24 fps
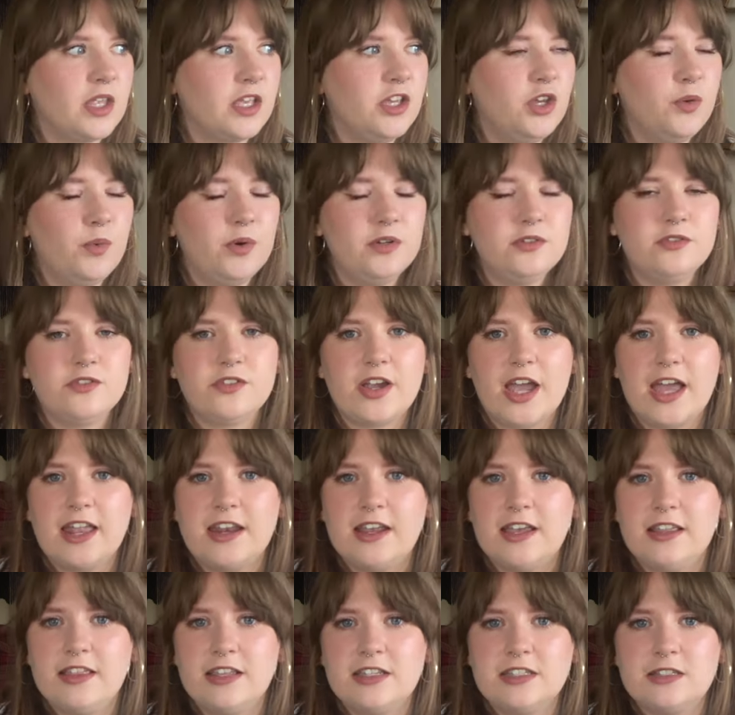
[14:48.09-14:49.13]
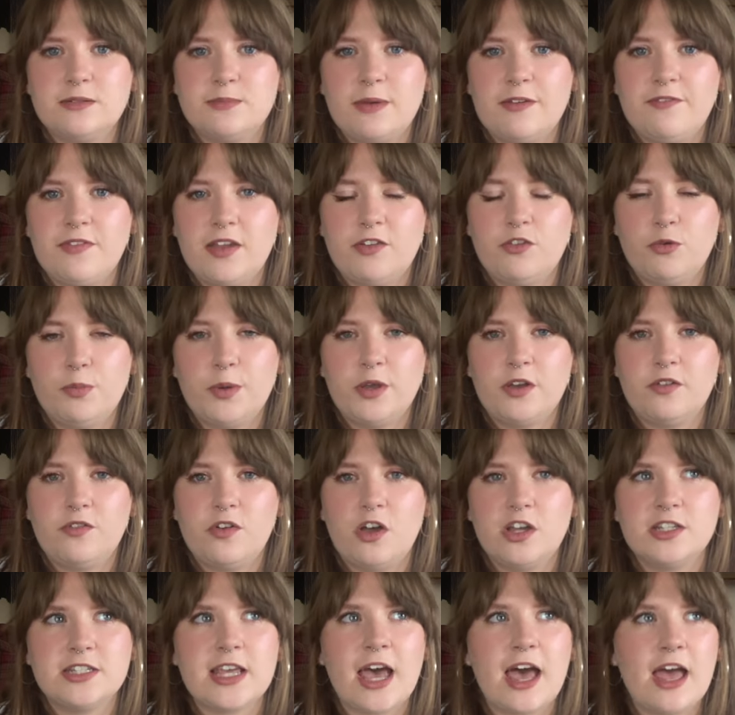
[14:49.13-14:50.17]
you won't regret it, this is my favourite book of
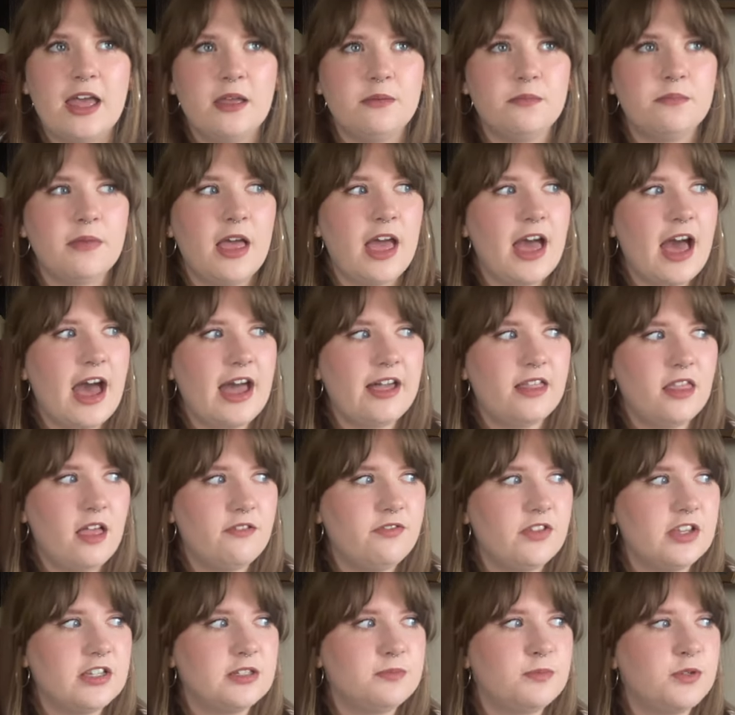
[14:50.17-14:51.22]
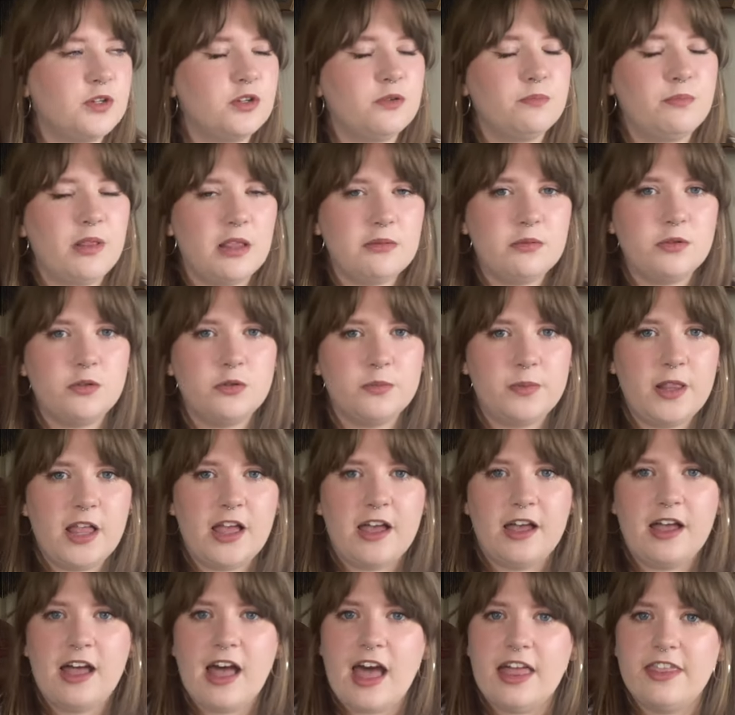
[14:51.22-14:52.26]
all time, I love this book, blah blah blah
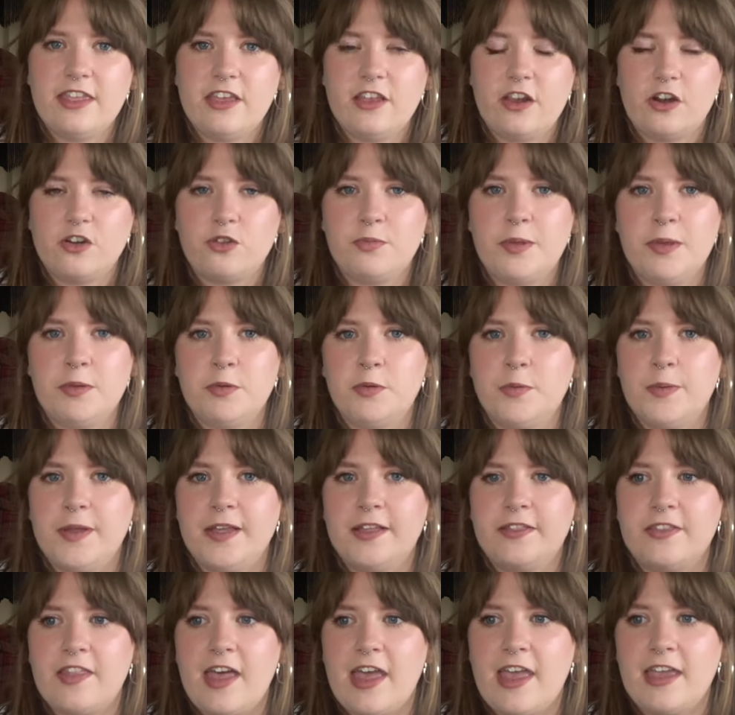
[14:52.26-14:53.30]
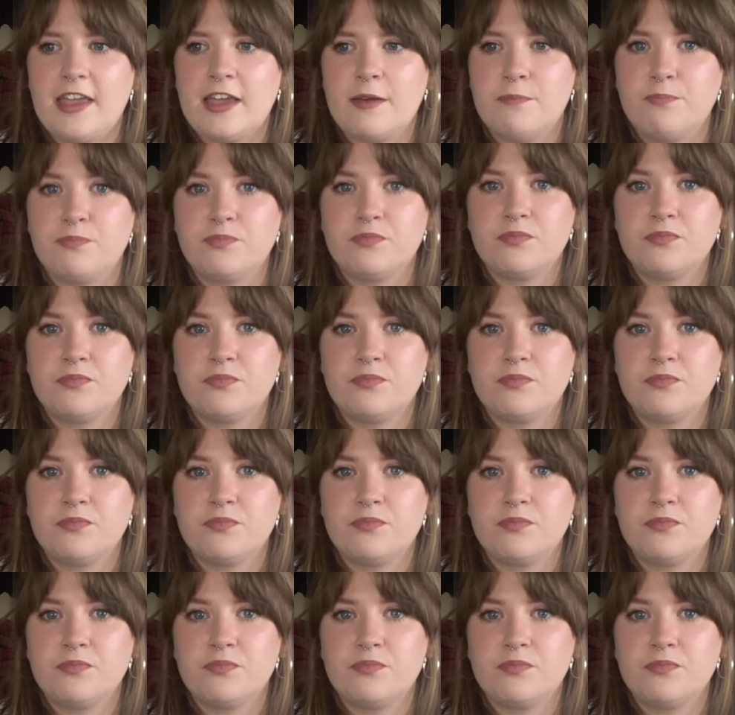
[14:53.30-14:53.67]
blah, and then other people being like,